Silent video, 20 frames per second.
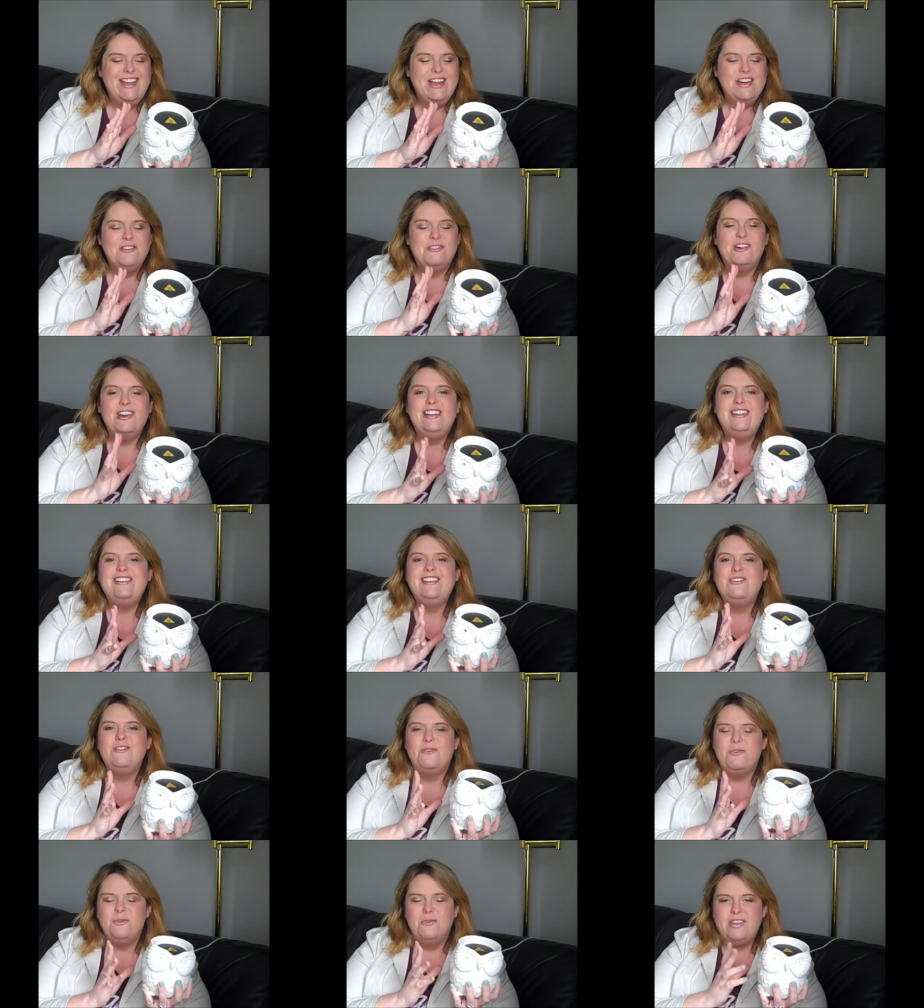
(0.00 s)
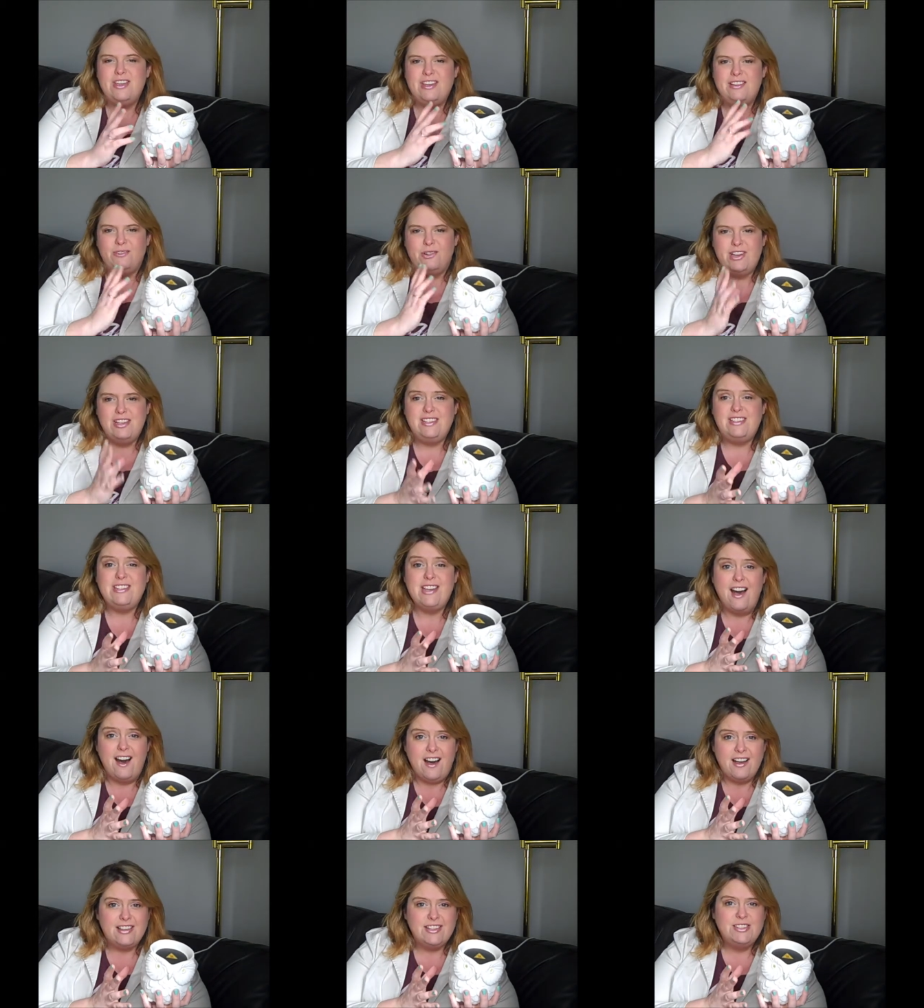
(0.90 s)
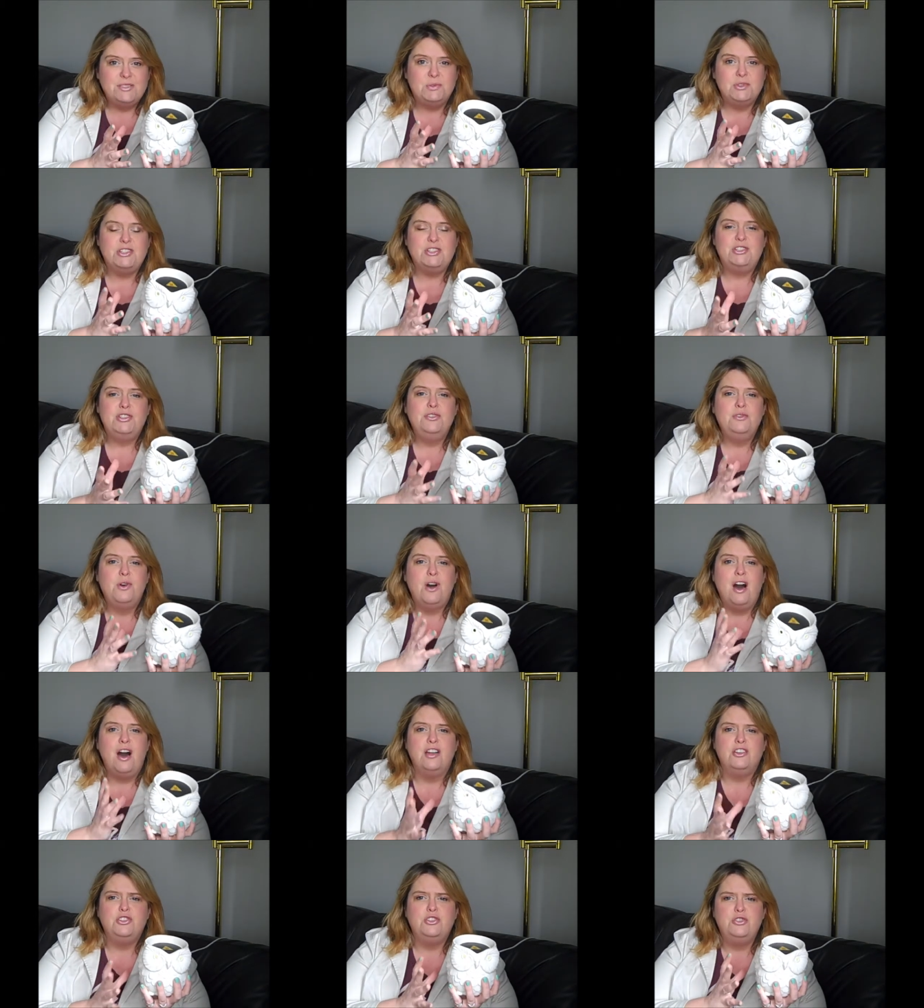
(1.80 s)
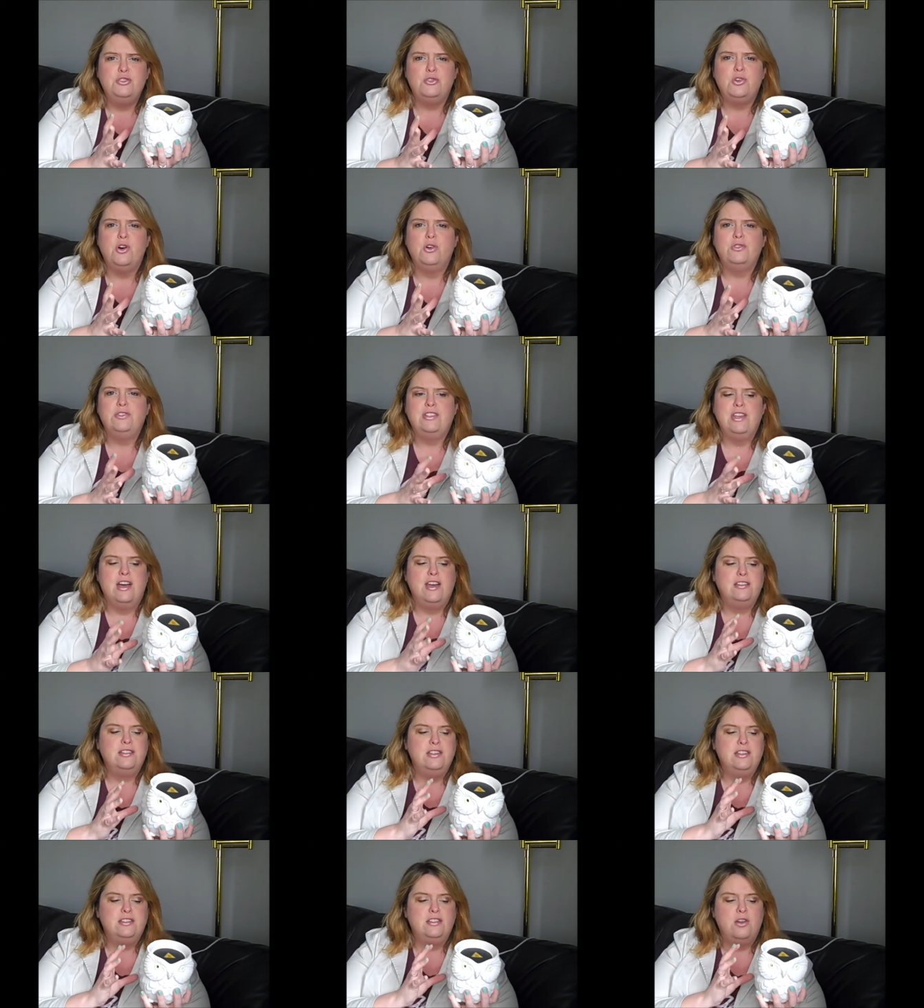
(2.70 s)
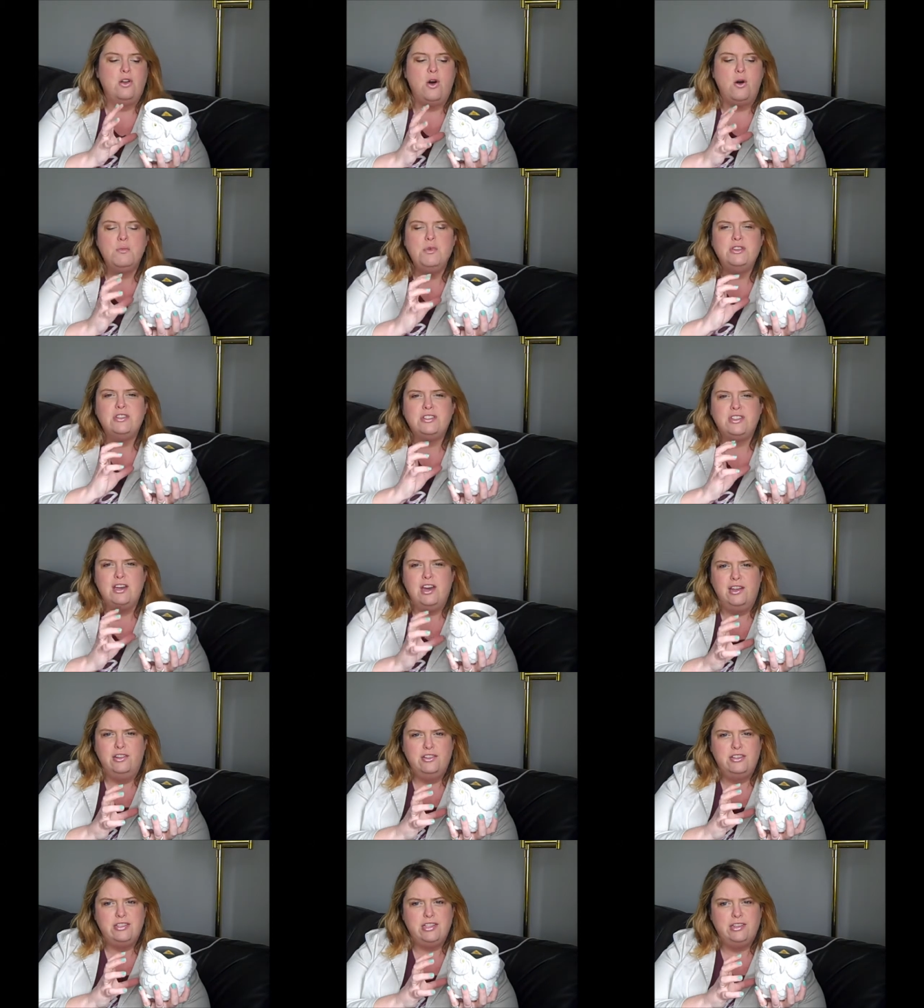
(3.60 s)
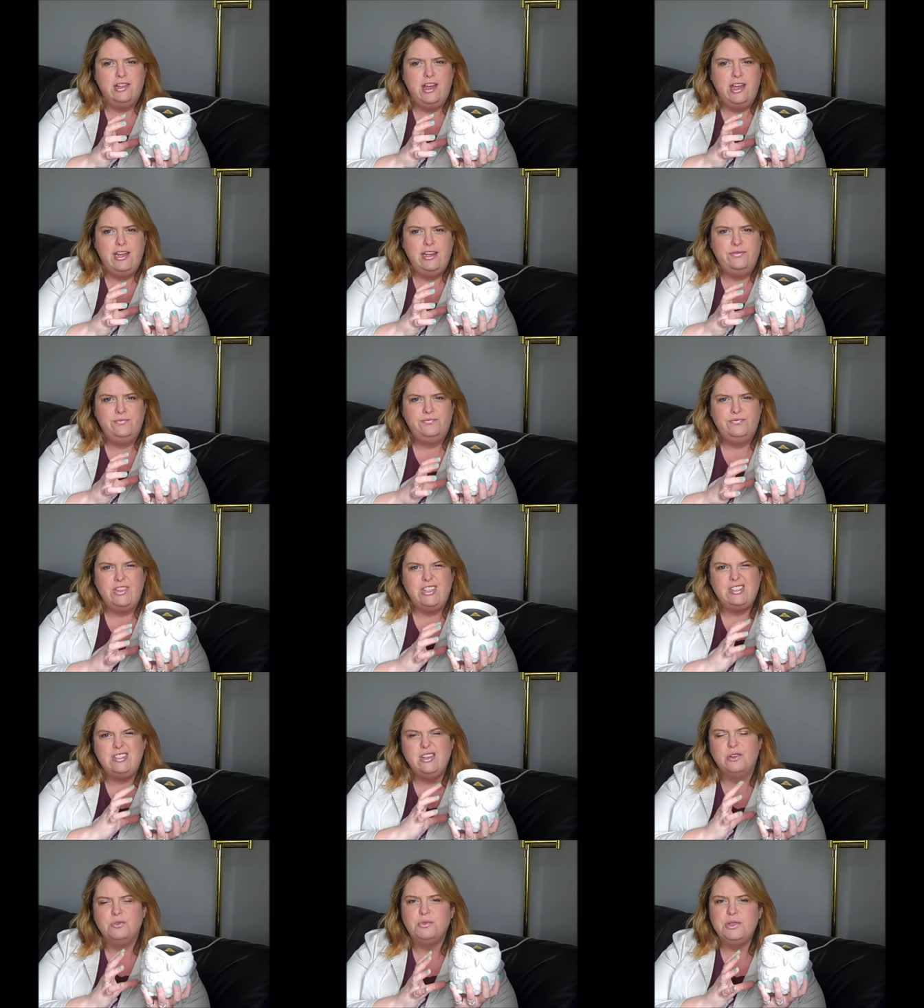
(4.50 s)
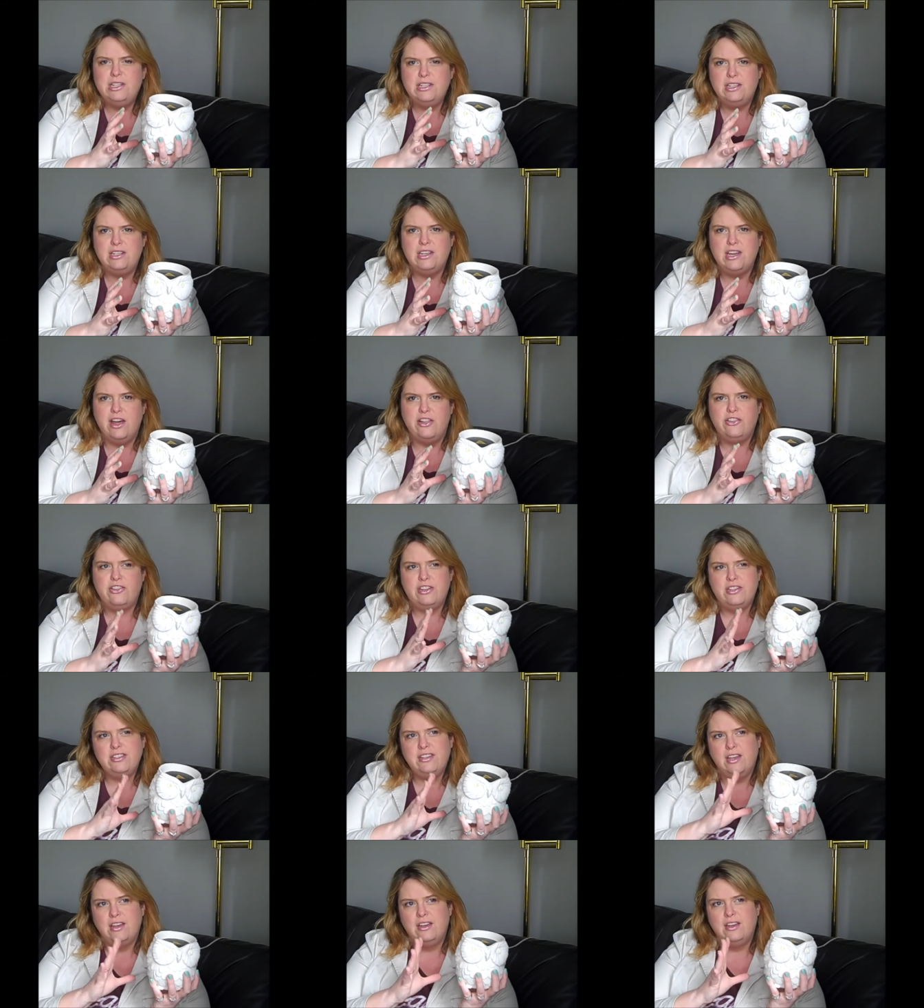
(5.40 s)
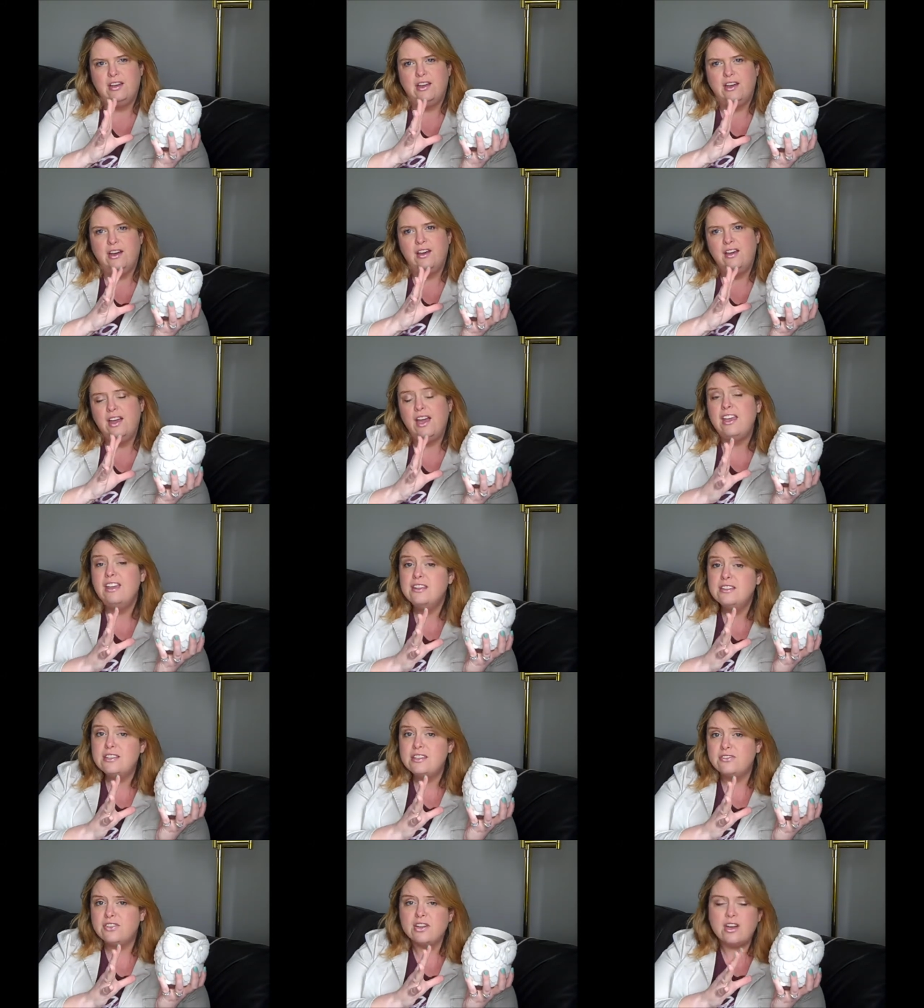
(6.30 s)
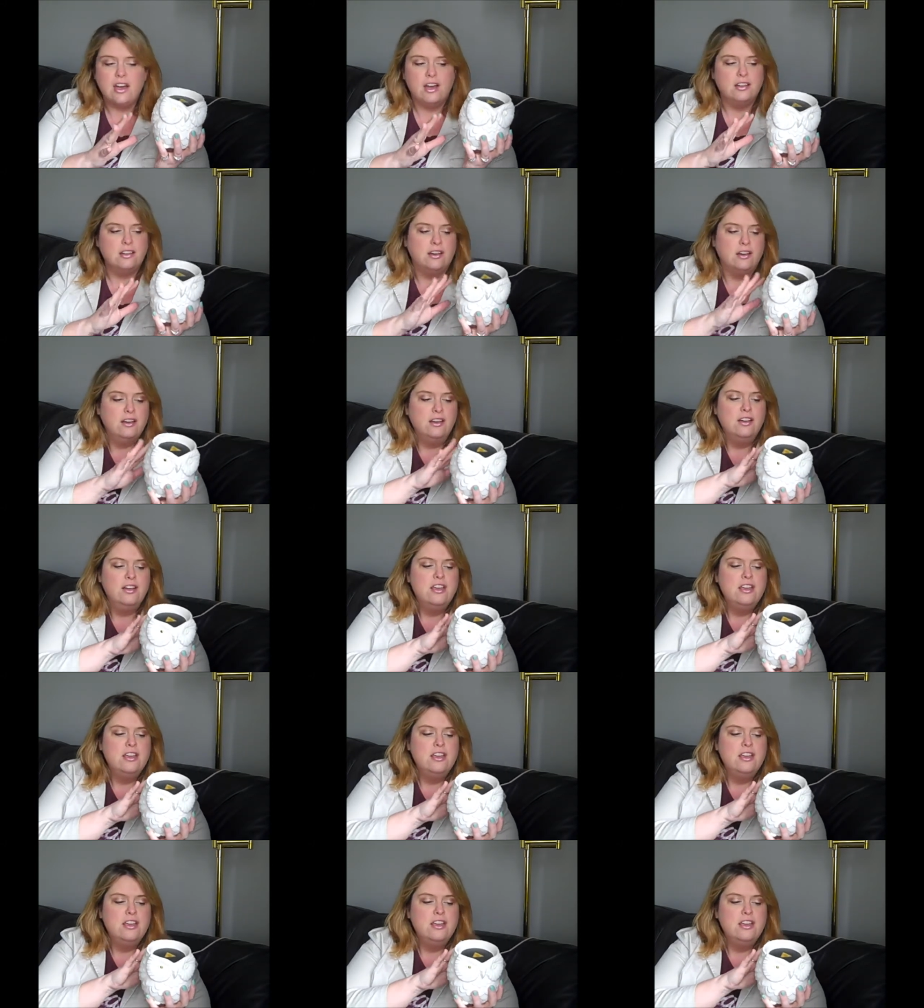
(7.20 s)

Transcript: What it does, what the 2 hot and 2 cold does, is it almost colors the light. It's not really colored, it's like a hint of a color.